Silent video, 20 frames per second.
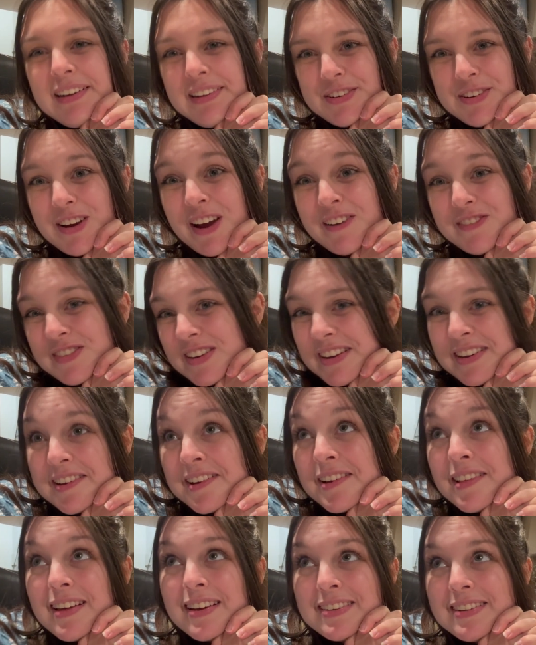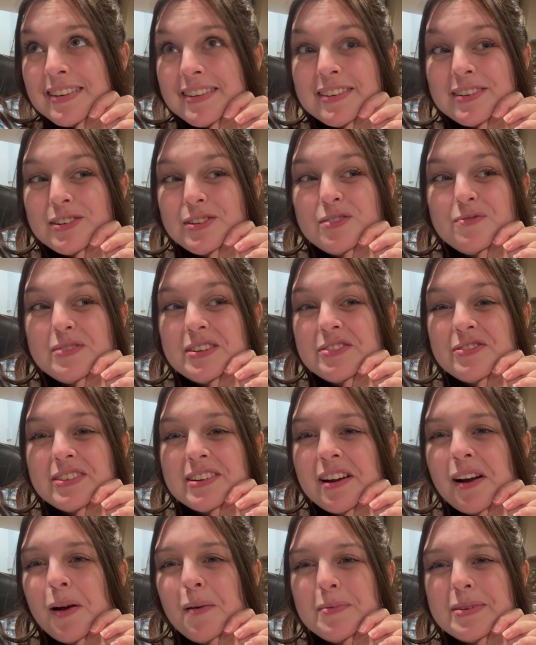crafting and collecting are 2 different
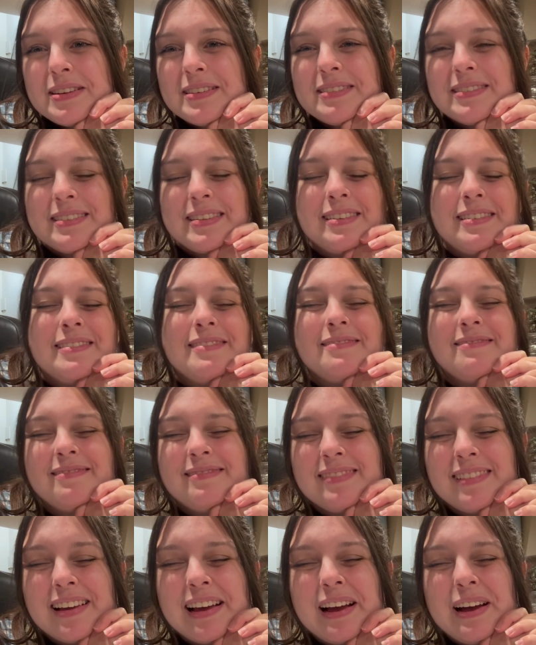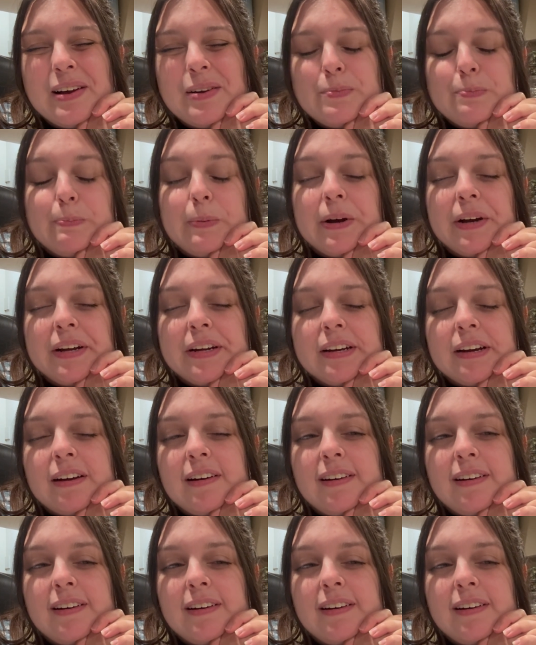hobbies. But